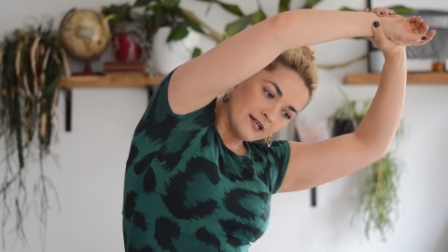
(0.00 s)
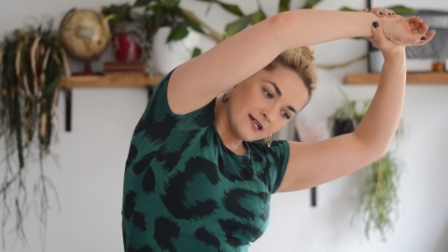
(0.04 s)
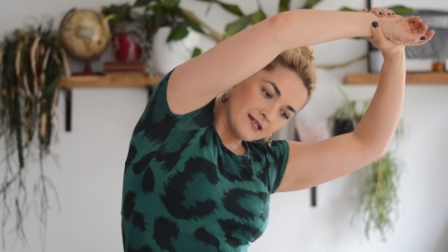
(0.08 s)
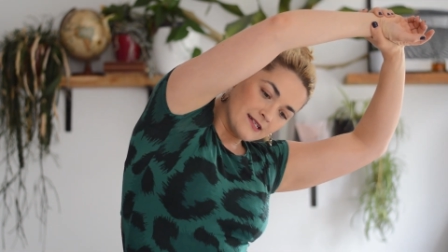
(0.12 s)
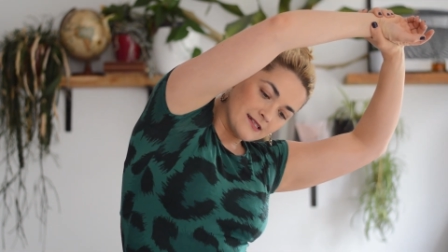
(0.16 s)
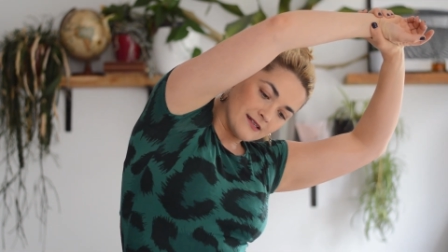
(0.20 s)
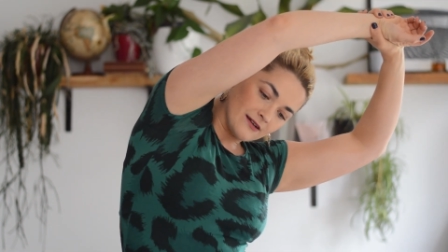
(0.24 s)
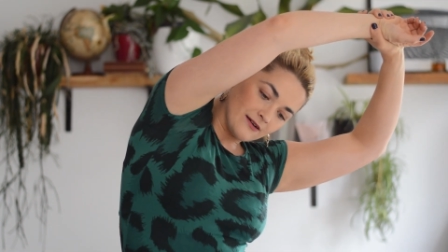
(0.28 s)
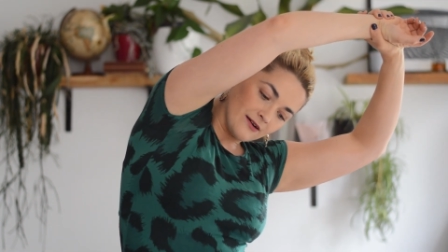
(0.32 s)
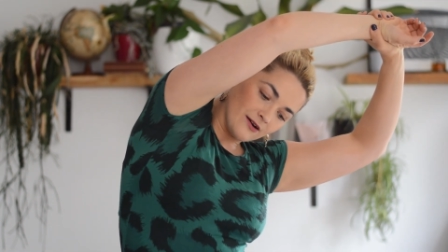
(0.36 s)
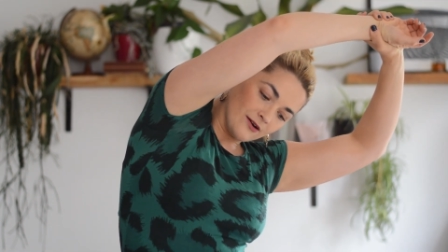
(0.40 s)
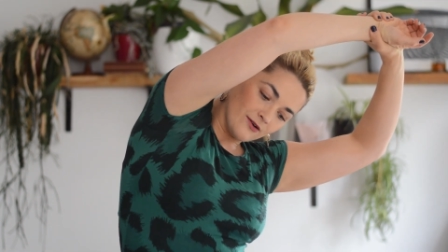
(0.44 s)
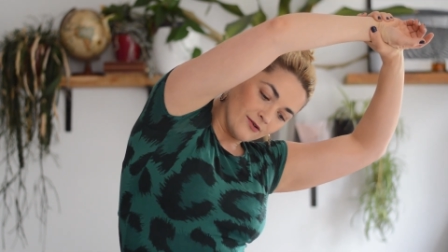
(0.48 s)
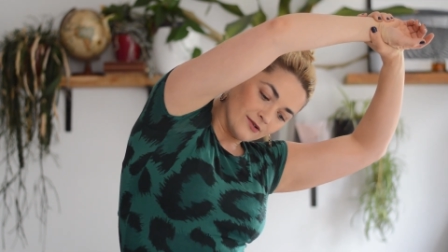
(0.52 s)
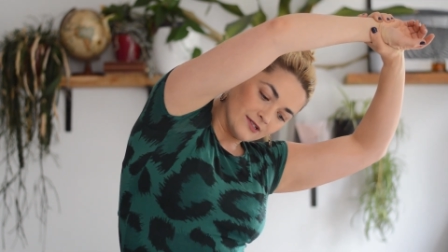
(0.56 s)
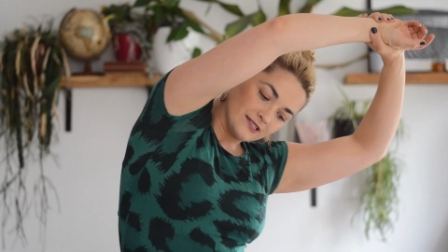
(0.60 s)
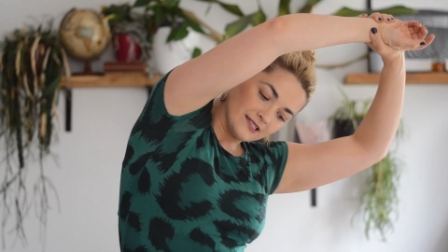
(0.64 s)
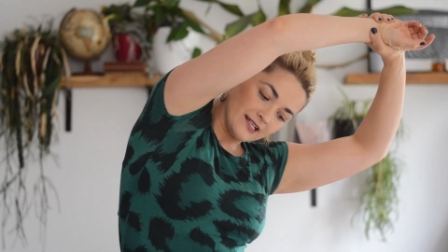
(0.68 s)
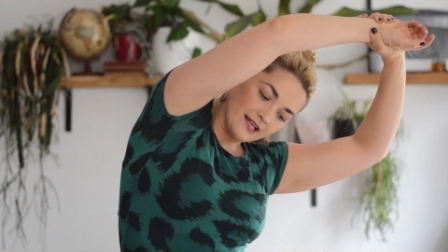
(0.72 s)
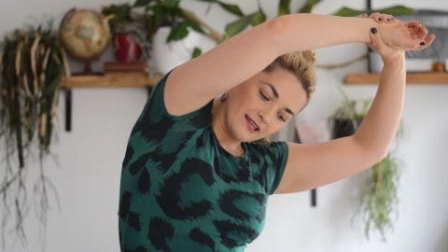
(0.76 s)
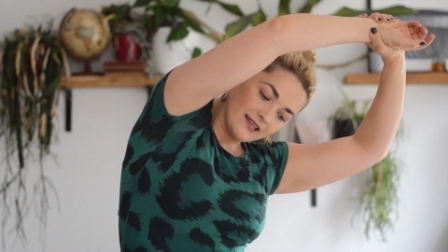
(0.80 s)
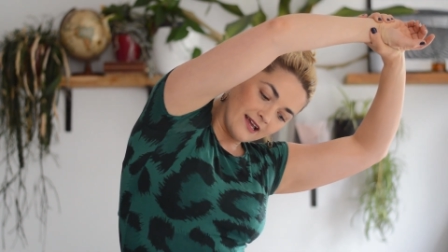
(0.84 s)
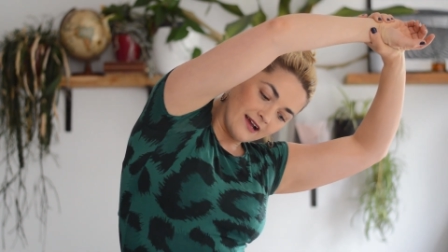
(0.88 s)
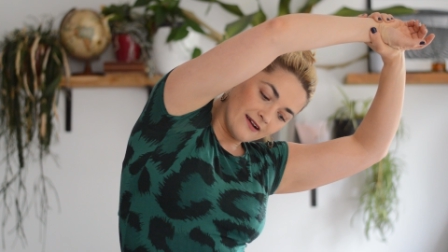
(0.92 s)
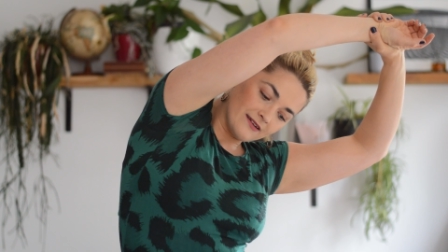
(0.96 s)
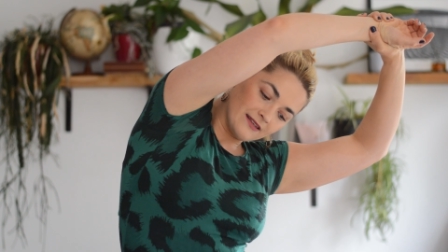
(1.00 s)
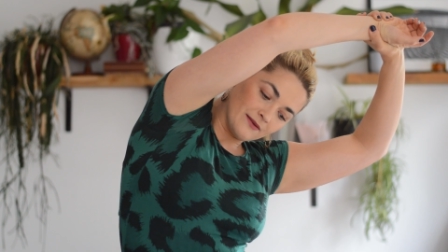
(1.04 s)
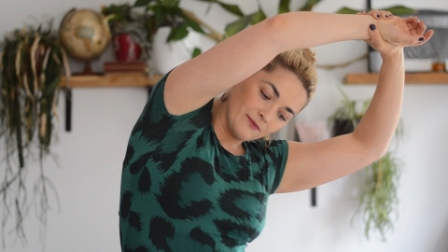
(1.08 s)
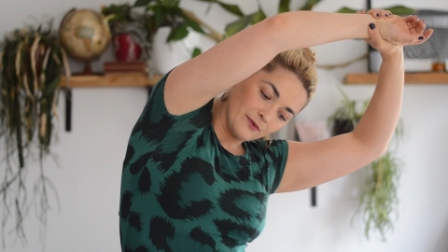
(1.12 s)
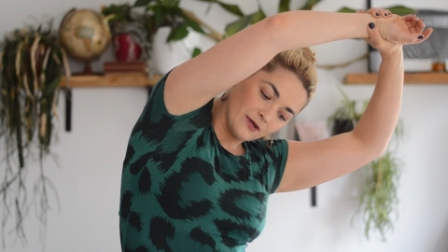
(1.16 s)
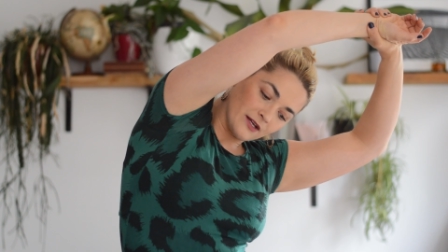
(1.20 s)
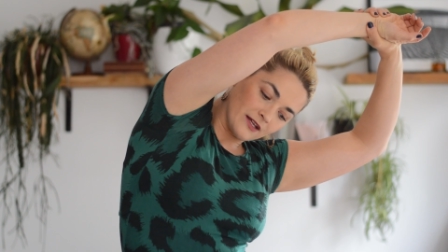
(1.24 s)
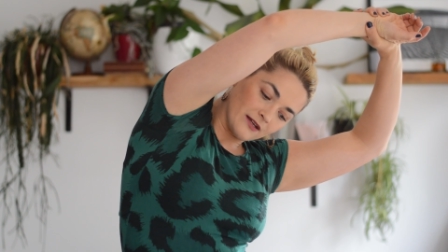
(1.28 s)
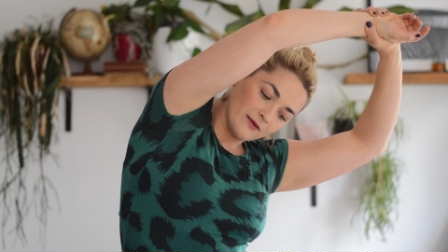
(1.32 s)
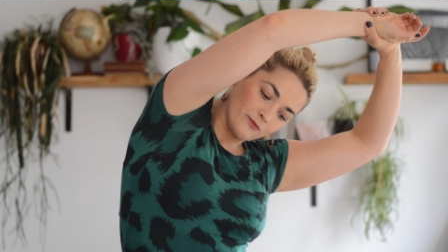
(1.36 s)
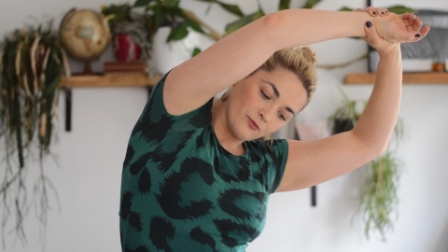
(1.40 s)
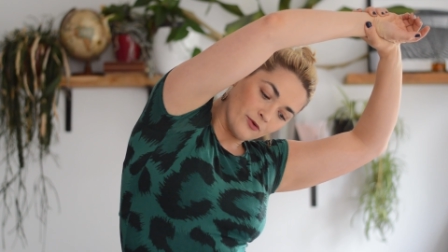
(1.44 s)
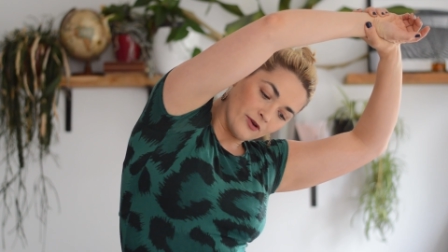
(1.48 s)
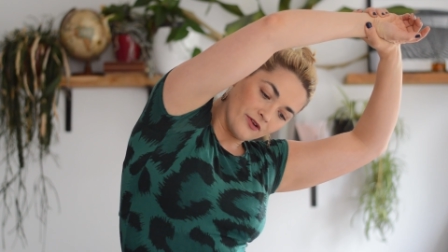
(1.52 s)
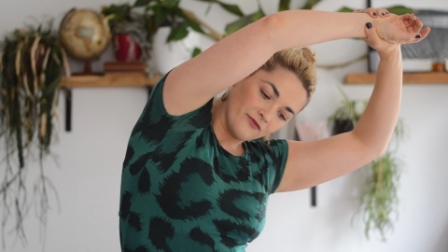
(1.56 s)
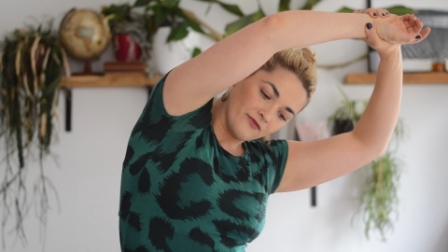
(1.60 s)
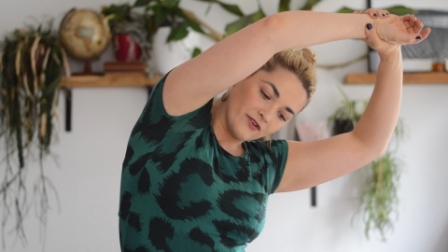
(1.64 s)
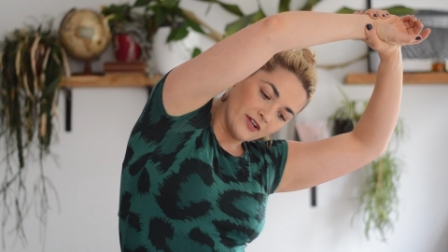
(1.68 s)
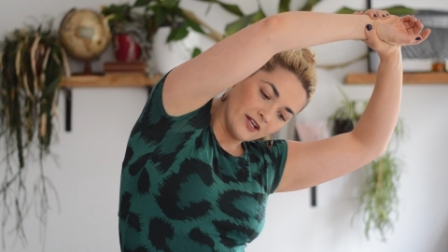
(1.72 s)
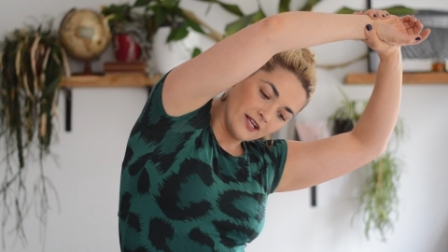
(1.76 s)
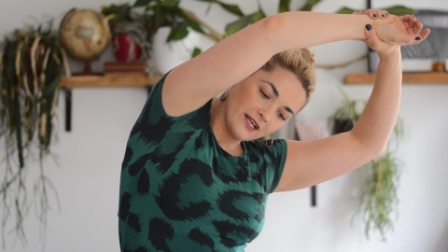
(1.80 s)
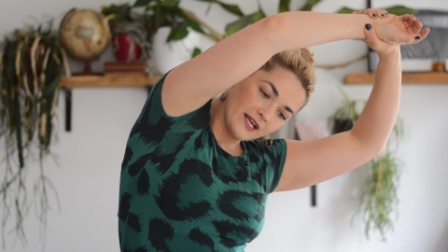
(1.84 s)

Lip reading: So holding that there, and then we're going to breathe in